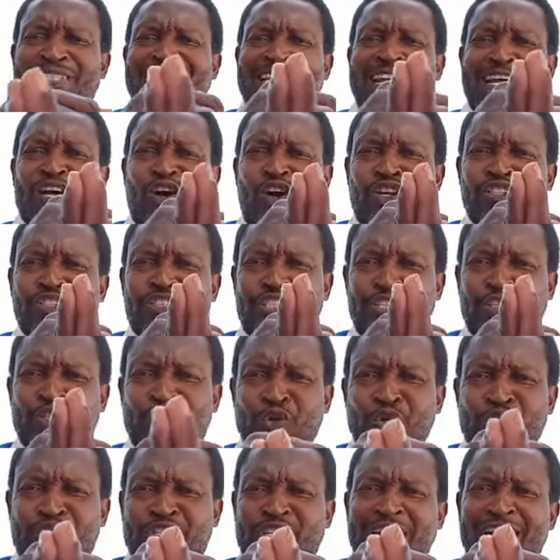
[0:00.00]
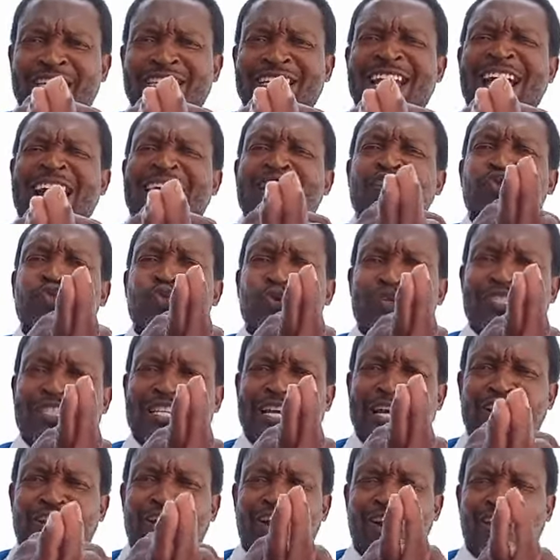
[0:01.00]
their constitution and it was
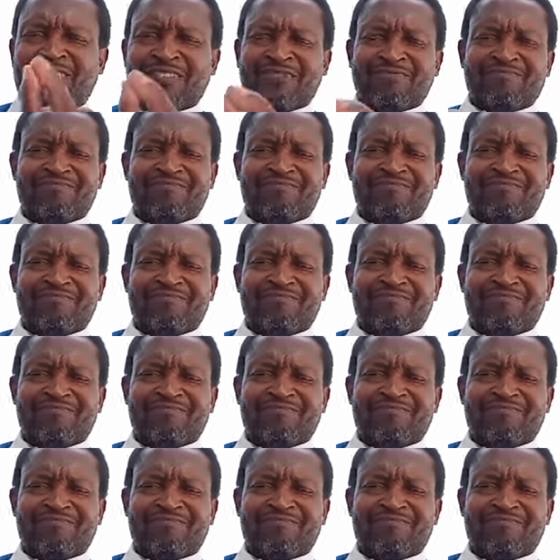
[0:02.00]
their law.